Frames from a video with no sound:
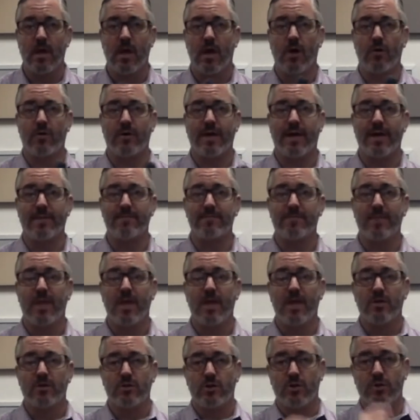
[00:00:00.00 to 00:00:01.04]
Okay?
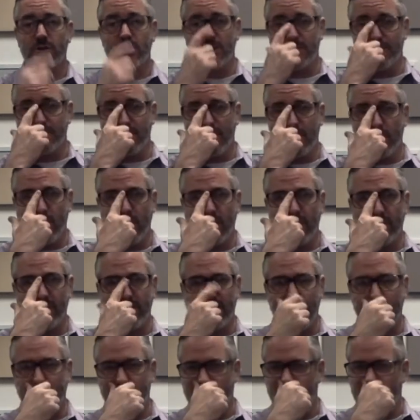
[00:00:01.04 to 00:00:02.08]
So just be aware of
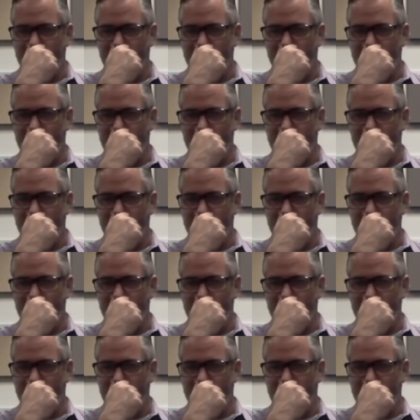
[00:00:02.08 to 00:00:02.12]
that.